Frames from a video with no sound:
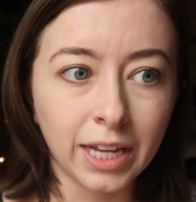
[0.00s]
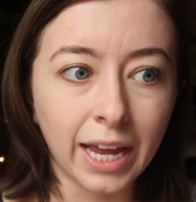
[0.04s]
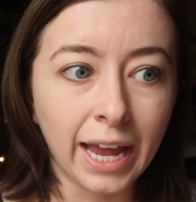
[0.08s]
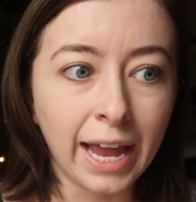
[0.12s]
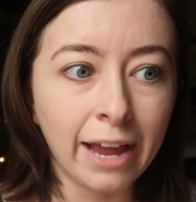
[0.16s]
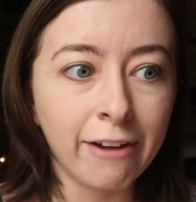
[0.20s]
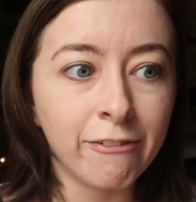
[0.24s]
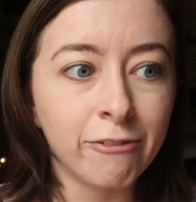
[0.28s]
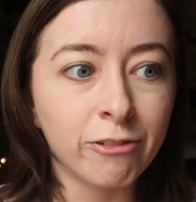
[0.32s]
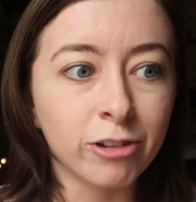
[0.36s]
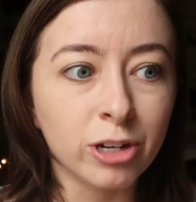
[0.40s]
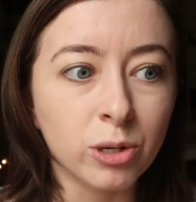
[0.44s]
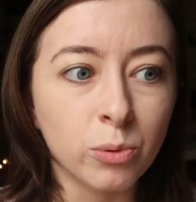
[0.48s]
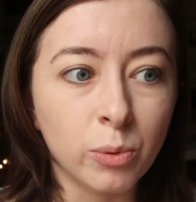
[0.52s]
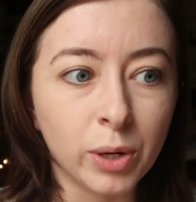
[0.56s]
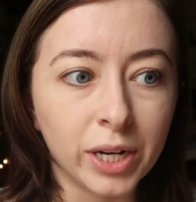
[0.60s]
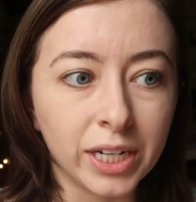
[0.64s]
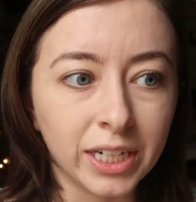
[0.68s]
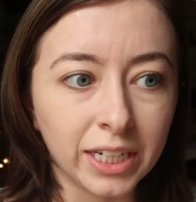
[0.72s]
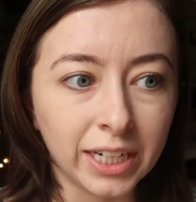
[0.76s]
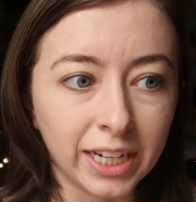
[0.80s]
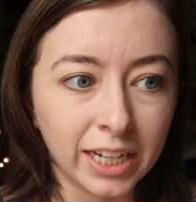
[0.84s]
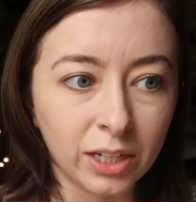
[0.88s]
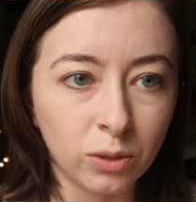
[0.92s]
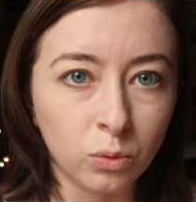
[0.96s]

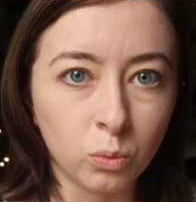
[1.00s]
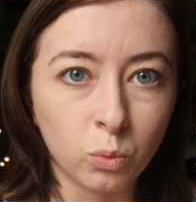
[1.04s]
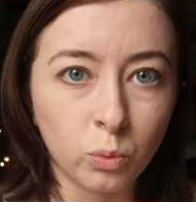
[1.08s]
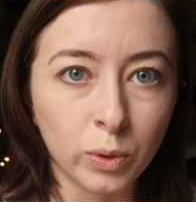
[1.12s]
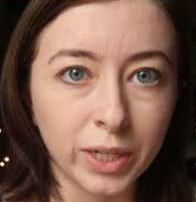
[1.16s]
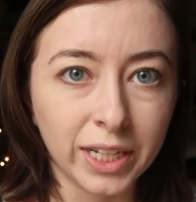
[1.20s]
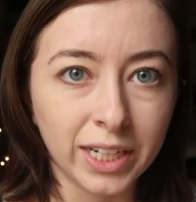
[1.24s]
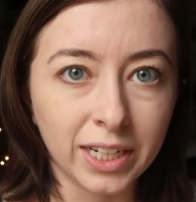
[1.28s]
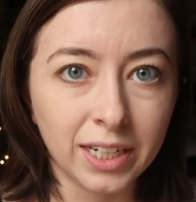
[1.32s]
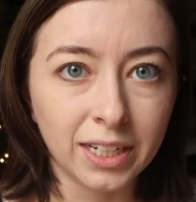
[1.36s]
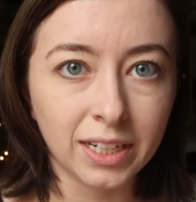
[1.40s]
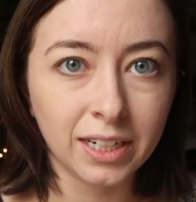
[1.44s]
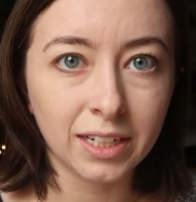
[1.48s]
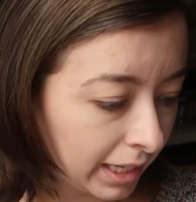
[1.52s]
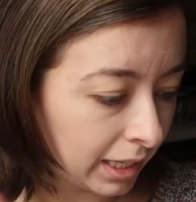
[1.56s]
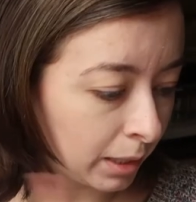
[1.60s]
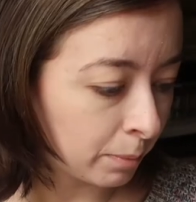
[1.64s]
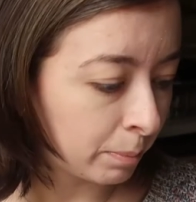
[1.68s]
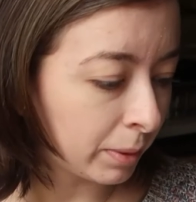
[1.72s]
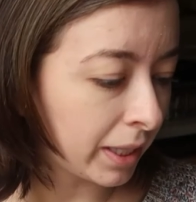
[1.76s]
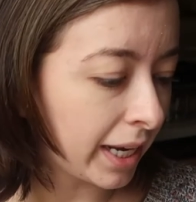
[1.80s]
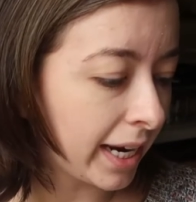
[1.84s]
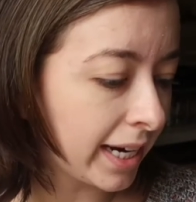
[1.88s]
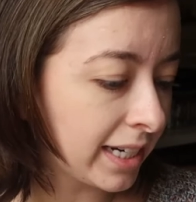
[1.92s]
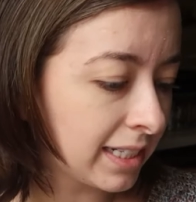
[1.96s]
Everyone can win. In
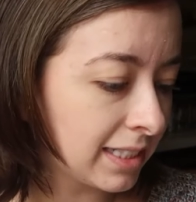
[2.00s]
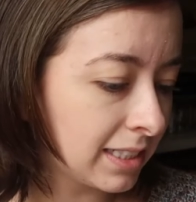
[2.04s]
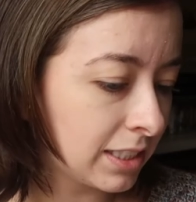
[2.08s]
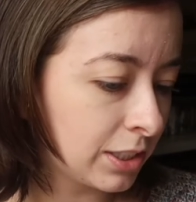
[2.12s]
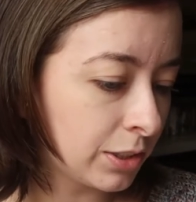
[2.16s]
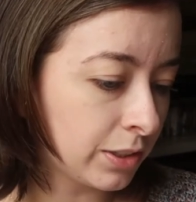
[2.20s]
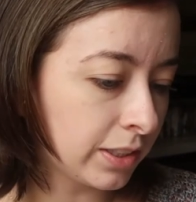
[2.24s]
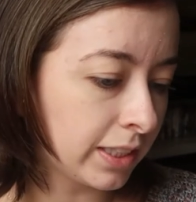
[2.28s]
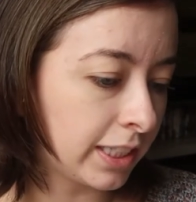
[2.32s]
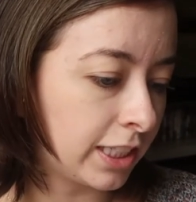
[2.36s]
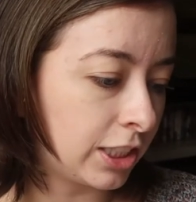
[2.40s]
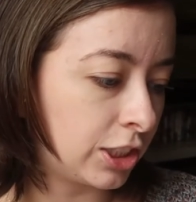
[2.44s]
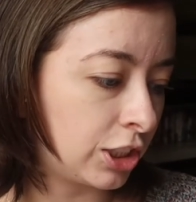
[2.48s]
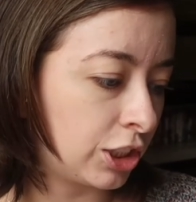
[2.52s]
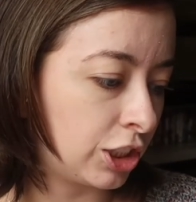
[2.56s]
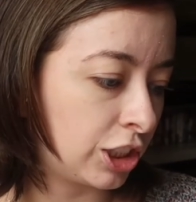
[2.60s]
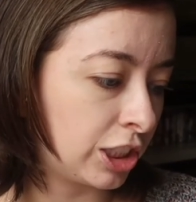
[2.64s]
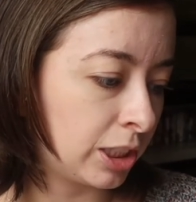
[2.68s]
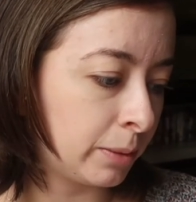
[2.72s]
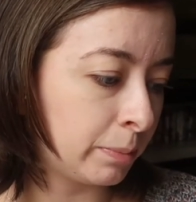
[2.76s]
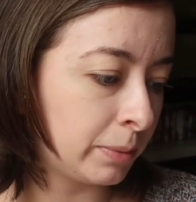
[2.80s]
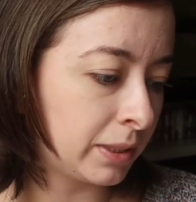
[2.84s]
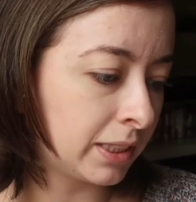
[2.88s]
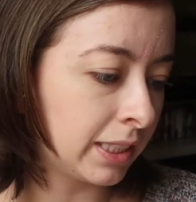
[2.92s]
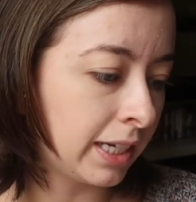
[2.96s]
applying this to
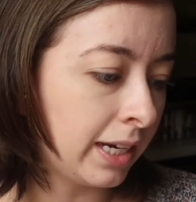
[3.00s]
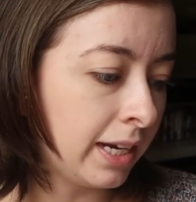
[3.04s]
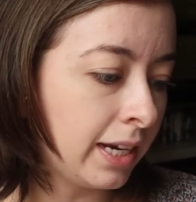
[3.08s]
relationships,